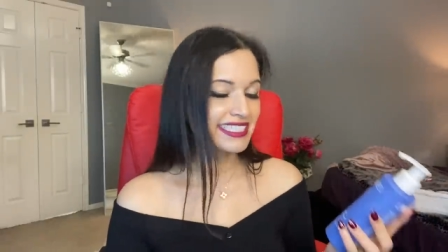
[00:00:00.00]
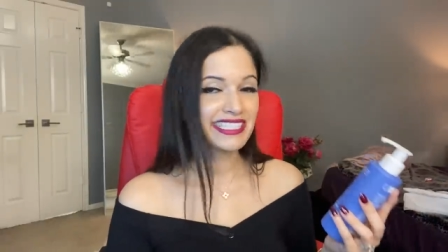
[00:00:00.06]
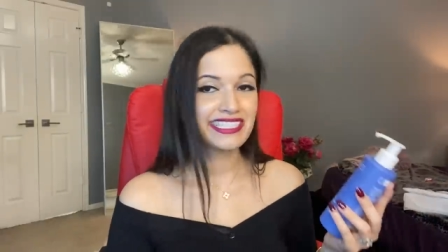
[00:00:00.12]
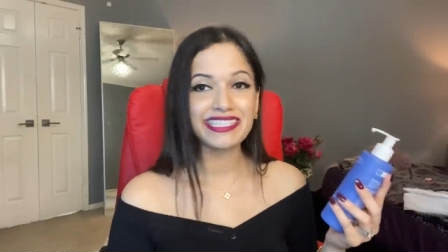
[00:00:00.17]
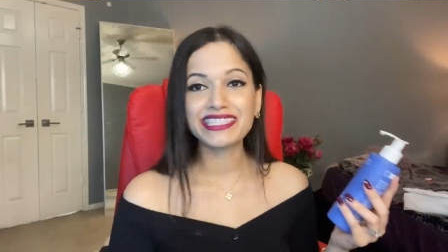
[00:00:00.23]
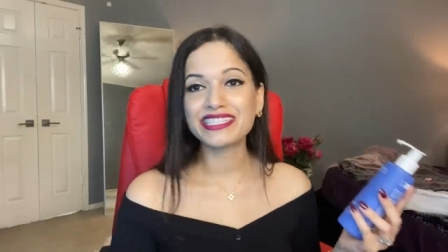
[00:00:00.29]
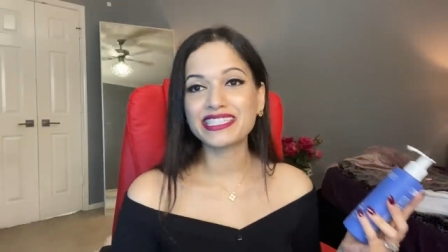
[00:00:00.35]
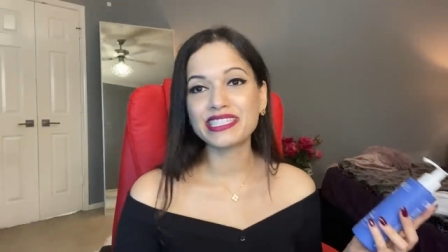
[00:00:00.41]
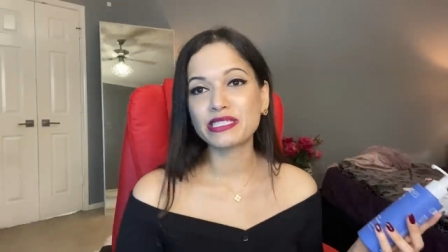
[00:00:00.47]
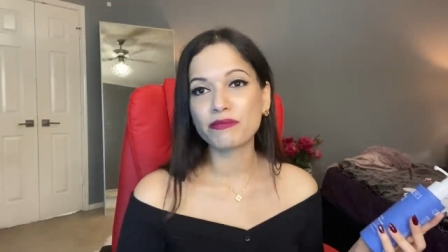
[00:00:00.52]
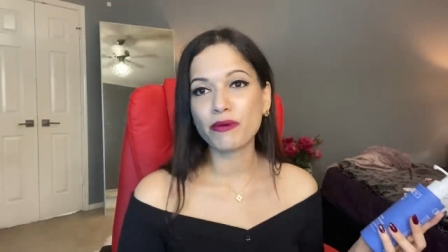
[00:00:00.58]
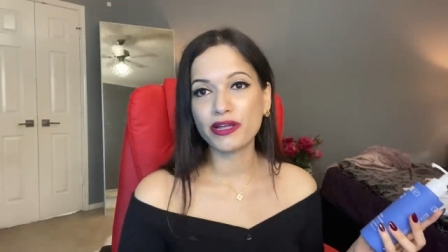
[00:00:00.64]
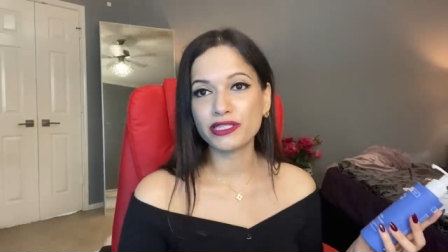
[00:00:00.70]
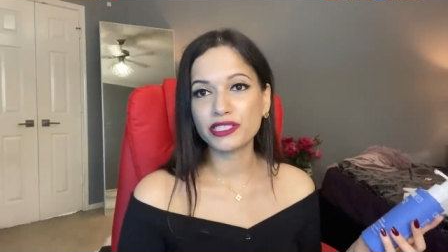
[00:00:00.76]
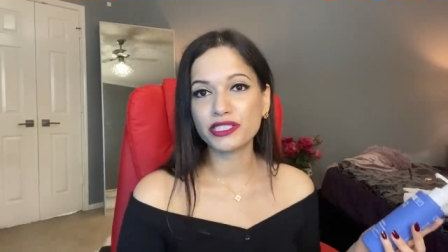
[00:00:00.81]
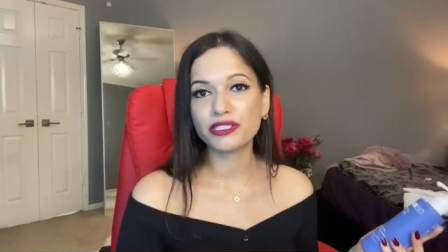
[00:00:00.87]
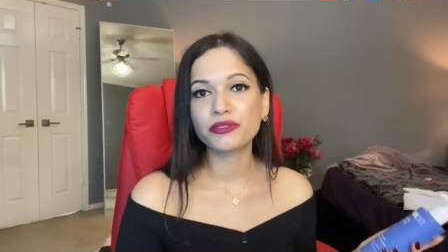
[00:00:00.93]
This isn't a
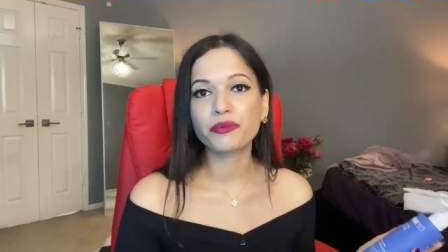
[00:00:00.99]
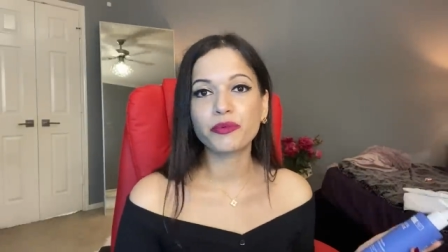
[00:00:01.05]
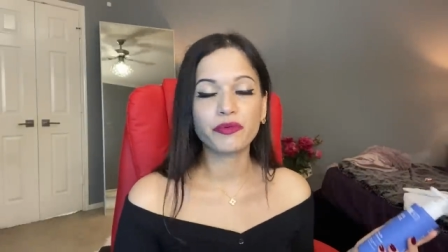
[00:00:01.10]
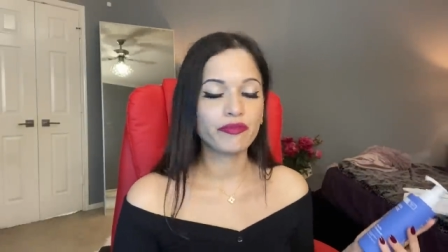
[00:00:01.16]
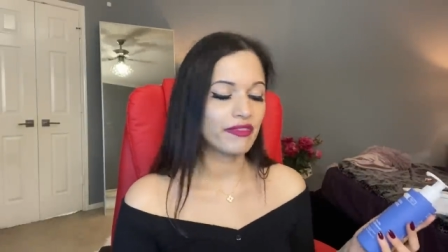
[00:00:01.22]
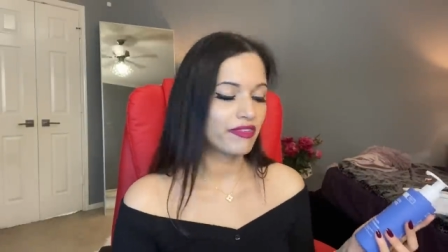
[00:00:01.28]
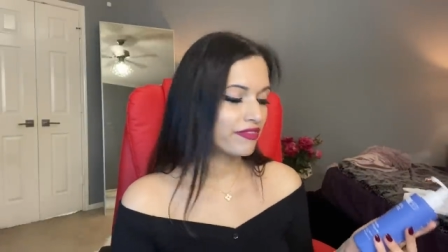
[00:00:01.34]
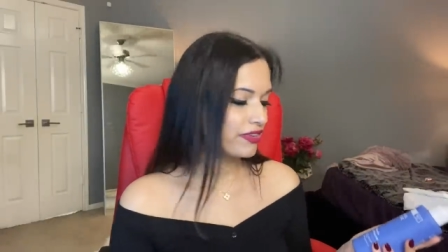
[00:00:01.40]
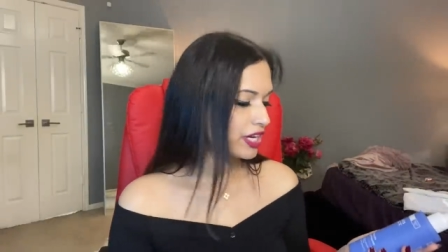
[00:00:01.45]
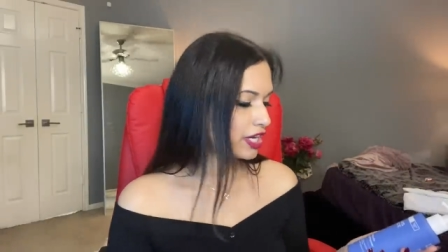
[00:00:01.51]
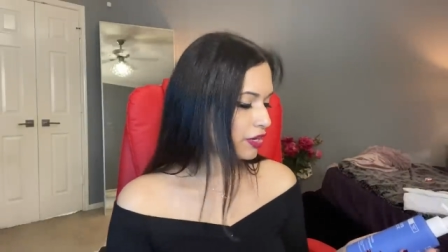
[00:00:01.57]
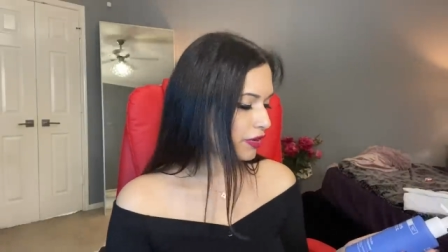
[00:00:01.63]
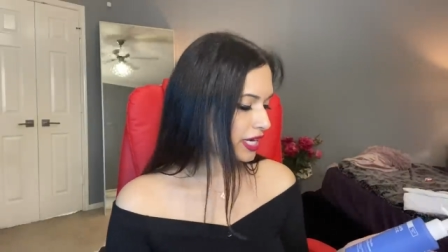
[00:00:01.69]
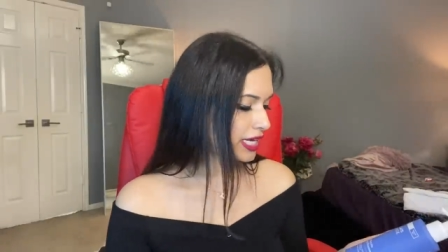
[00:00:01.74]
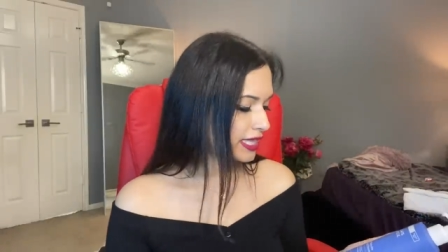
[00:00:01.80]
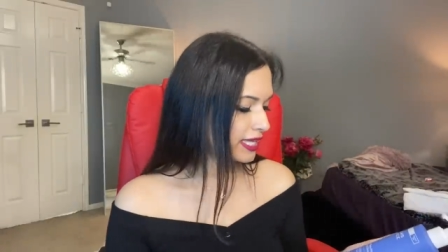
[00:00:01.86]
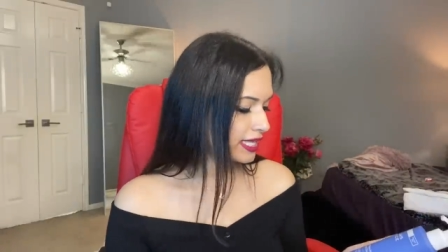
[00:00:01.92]
sponsored video or
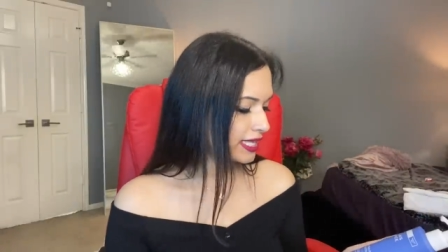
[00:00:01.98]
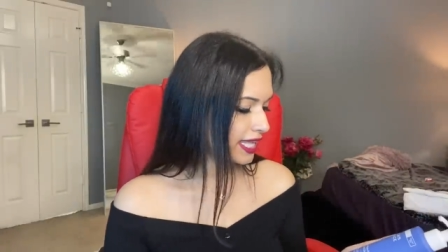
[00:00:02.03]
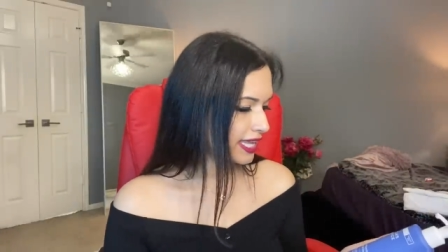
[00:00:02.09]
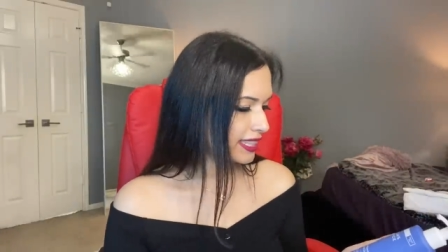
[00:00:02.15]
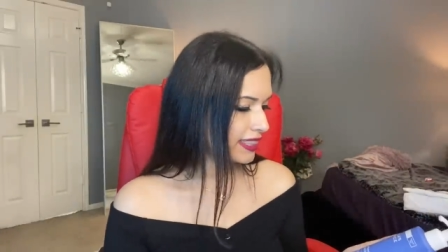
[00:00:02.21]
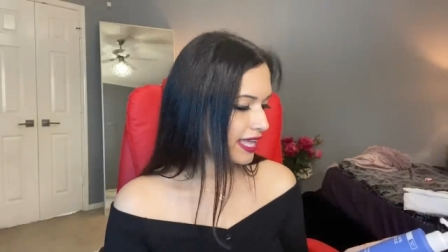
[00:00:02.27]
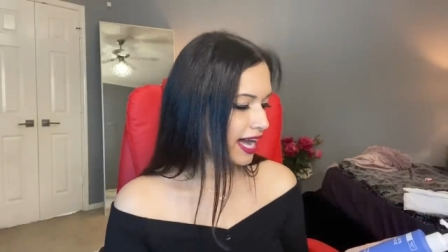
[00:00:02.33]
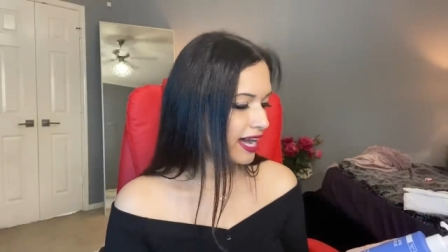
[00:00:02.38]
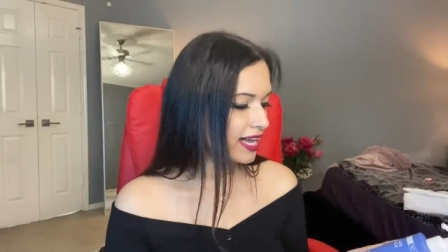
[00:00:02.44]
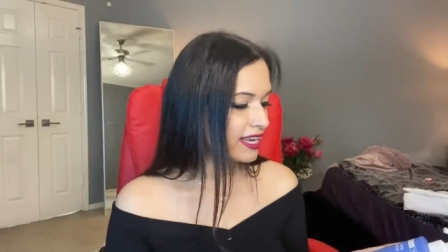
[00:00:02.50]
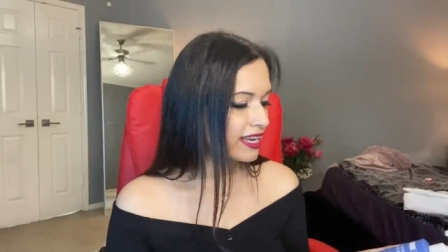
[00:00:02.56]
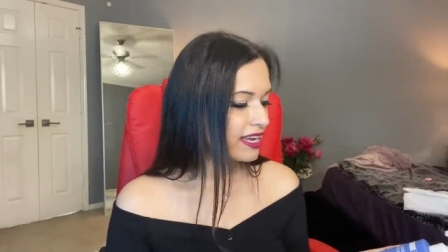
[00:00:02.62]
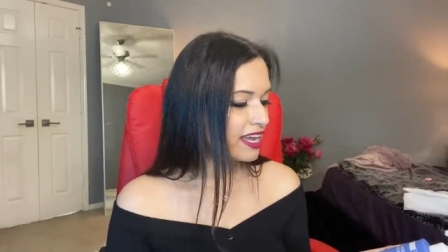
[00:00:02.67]
anything like that.